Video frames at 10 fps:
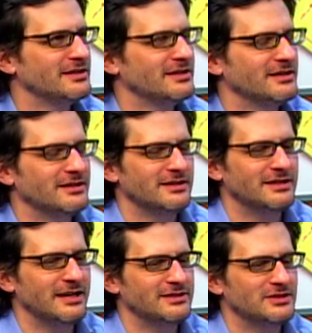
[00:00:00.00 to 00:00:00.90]
Uh,
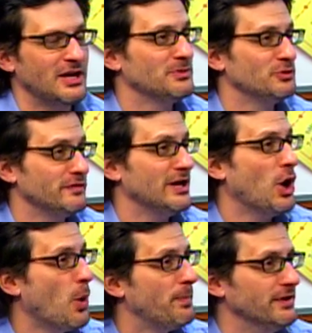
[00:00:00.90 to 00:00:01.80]
that's how the movie
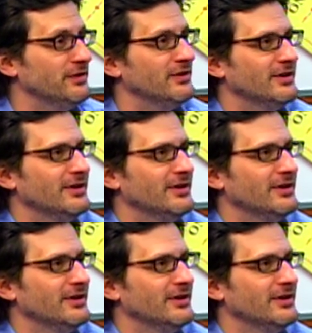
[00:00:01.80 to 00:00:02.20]
opened.